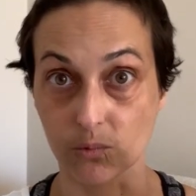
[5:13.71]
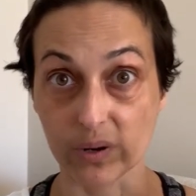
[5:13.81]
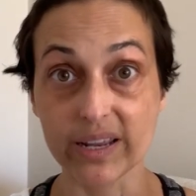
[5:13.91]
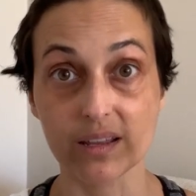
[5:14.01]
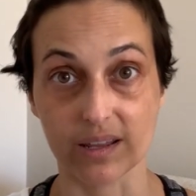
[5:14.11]

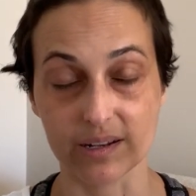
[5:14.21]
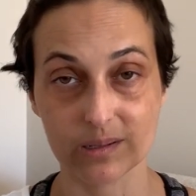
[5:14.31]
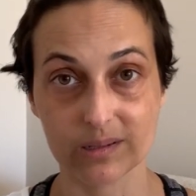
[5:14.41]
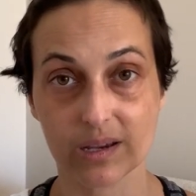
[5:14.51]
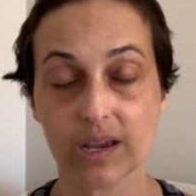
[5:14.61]

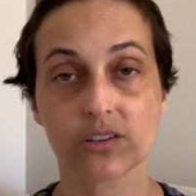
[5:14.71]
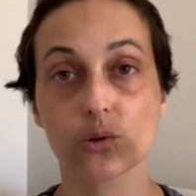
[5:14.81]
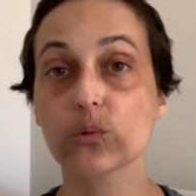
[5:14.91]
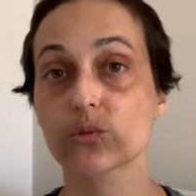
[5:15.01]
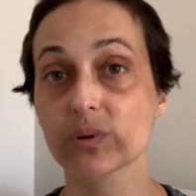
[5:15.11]
ringlets.
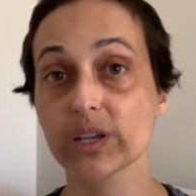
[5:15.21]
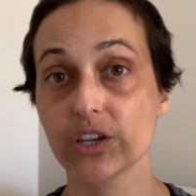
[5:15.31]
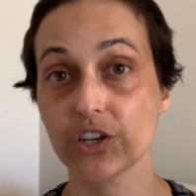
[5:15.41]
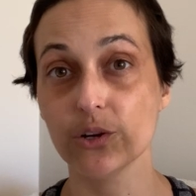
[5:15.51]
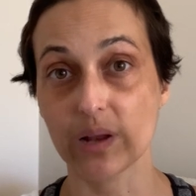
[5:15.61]
So it was really
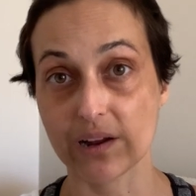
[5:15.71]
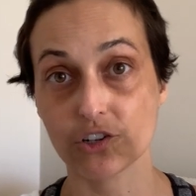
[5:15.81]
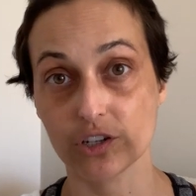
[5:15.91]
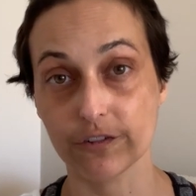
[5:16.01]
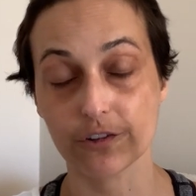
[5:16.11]
cute
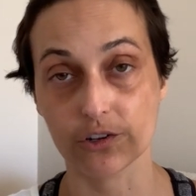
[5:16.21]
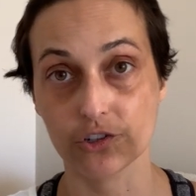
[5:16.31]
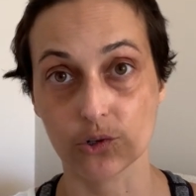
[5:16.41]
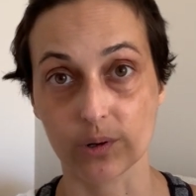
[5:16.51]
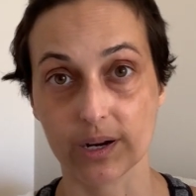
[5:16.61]
actually for a
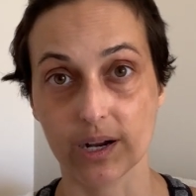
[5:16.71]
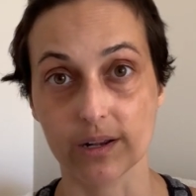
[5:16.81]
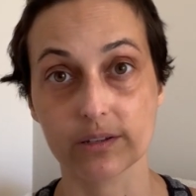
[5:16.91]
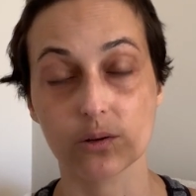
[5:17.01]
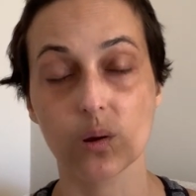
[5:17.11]

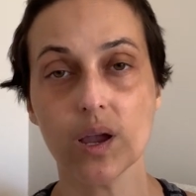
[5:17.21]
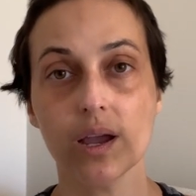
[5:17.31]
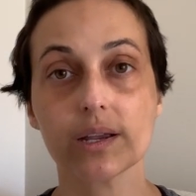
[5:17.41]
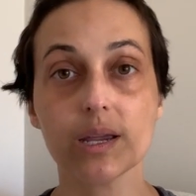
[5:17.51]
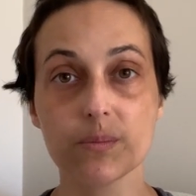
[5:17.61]
shortcut. So
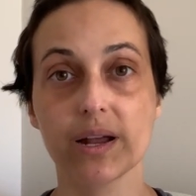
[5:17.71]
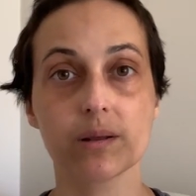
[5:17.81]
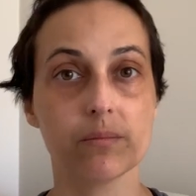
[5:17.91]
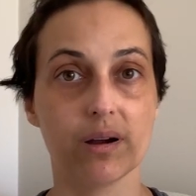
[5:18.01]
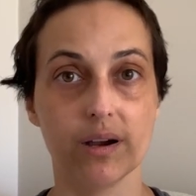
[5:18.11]
keep that
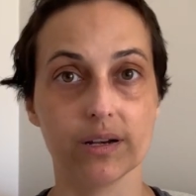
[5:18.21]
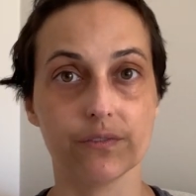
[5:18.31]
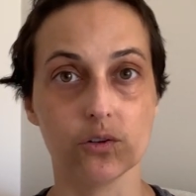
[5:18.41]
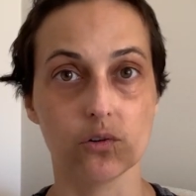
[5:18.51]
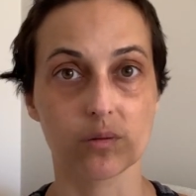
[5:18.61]
in mind.
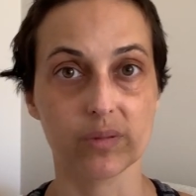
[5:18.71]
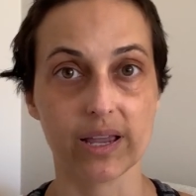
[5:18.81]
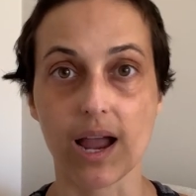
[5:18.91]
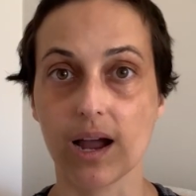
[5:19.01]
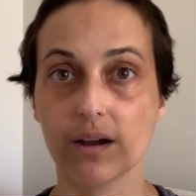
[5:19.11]
If you
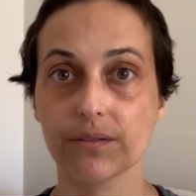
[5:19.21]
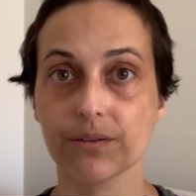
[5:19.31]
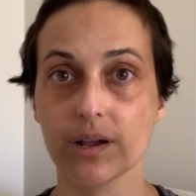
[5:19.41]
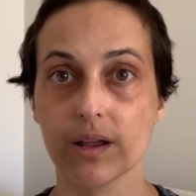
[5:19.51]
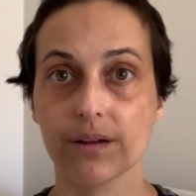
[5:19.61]
normally have
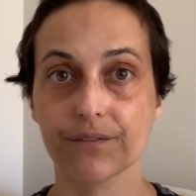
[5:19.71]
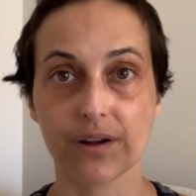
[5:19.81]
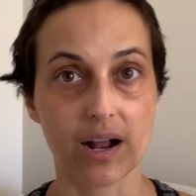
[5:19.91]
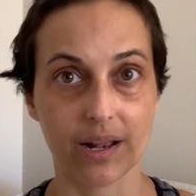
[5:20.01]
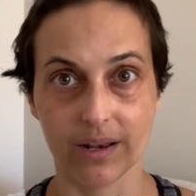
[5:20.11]

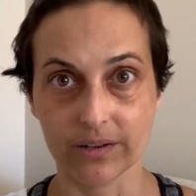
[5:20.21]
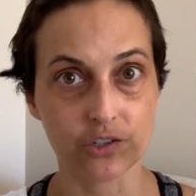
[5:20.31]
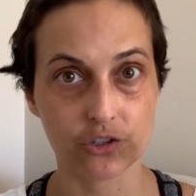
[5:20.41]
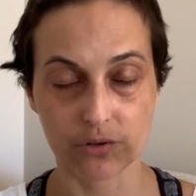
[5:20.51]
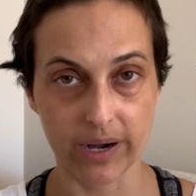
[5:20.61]
fine
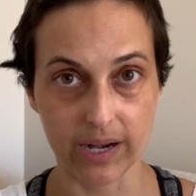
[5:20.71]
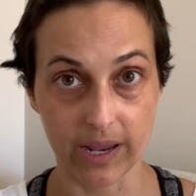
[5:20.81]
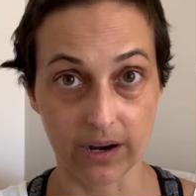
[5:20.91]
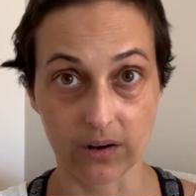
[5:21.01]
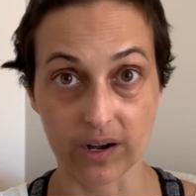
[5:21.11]
straight
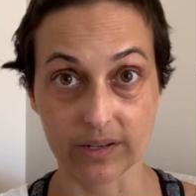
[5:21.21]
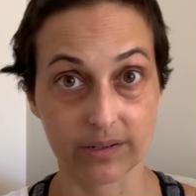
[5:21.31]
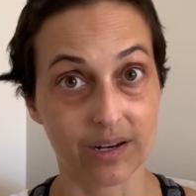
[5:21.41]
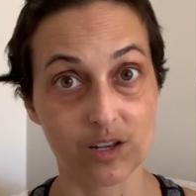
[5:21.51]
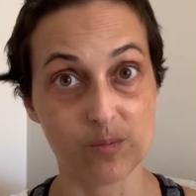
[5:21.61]
hair, it's
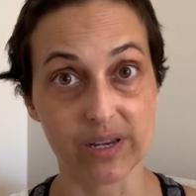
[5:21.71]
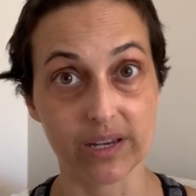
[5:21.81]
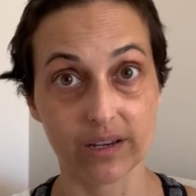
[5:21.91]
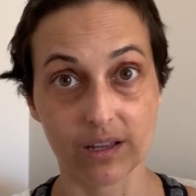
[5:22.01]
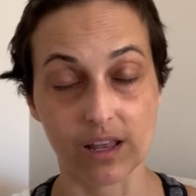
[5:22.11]
gonna
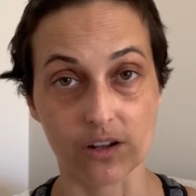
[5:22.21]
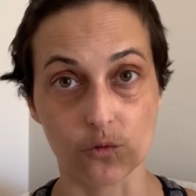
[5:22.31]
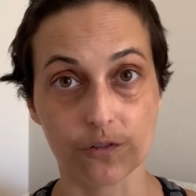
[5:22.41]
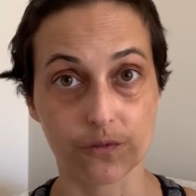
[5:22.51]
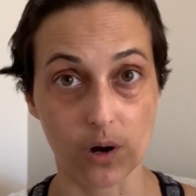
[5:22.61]
be a
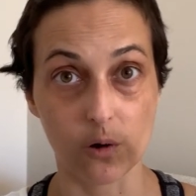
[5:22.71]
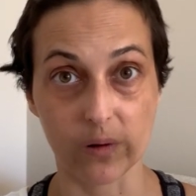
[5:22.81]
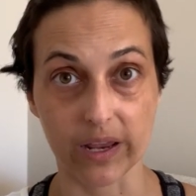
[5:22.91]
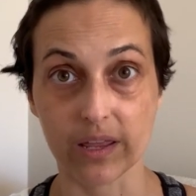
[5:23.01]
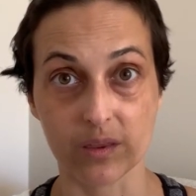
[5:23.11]
little
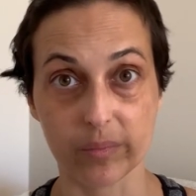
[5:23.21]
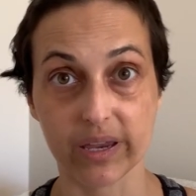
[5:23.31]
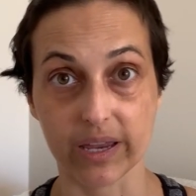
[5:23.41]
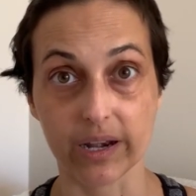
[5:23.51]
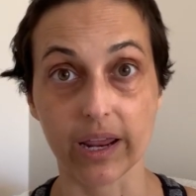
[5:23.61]
fro-y in the
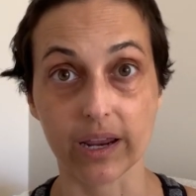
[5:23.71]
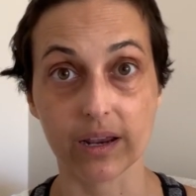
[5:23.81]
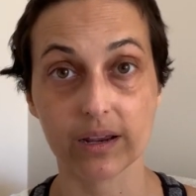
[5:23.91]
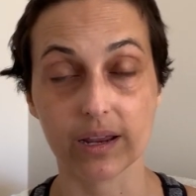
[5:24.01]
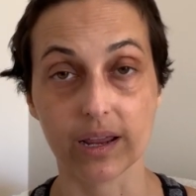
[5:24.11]

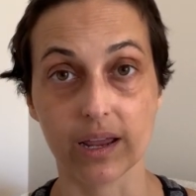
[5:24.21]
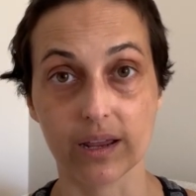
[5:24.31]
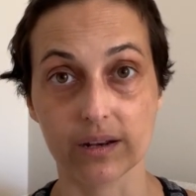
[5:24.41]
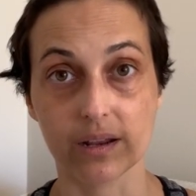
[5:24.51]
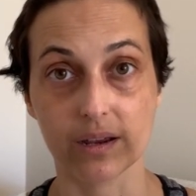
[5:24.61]
beginning.
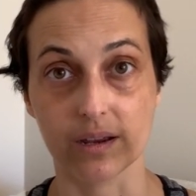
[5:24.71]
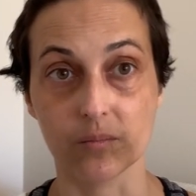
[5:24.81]
And